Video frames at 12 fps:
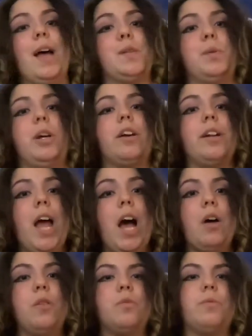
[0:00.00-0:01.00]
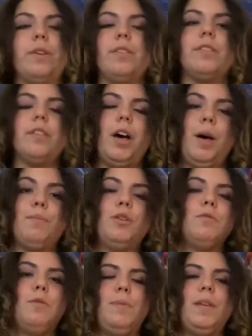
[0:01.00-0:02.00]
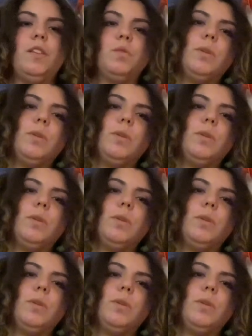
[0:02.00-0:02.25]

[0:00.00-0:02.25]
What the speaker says: as we are now with human beings.